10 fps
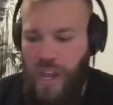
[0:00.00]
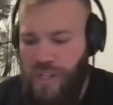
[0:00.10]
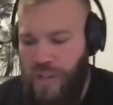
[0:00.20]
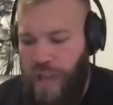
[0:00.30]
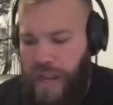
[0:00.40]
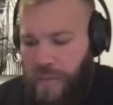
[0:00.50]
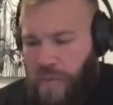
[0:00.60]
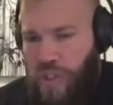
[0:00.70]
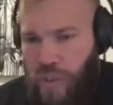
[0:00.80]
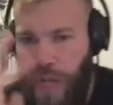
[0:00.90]
So like
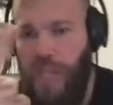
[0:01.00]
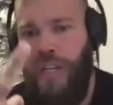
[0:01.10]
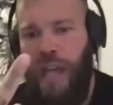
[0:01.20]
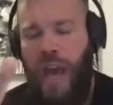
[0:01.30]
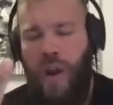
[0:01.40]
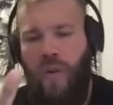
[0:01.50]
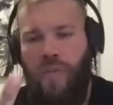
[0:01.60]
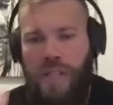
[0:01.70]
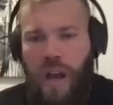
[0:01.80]
switching that over